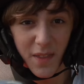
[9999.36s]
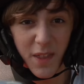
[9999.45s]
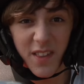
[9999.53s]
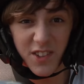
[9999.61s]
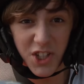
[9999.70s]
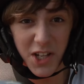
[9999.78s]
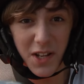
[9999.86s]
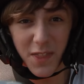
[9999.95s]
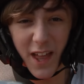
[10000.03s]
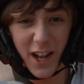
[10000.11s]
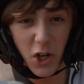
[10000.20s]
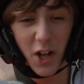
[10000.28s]
this cheetah
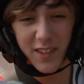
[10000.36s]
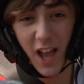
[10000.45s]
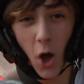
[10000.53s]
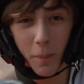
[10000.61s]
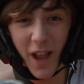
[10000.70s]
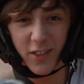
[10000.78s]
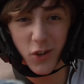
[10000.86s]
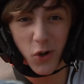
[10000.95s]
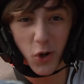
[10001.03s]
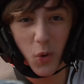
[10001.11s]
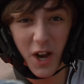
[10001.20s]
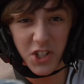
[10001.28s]
that I got to help answer
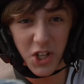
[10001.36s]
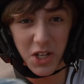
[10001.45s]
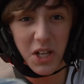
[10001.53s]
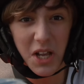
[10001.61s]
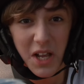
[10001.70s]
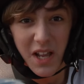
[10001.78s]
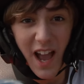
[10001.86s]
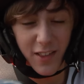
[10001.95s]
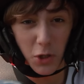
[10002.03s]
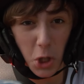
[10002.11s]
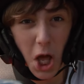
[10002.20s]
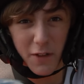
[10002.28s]
your question has
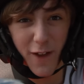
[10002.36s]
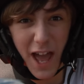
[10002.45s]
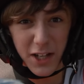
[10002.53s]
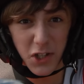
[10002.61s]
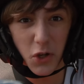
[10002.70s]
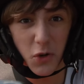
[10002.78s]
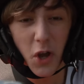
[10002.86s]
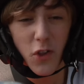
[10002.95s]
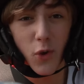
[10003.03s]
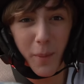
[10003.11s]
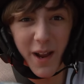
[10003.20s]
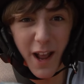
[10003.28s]
a lot of attitude,
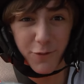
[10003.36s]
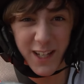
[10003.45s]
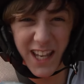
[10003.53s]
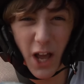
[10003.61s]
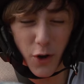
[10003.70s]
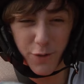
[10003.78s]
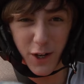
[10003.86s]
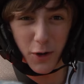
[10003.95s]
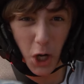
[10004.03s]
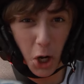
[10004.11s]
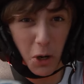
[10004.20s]
so I might have to get out of here in a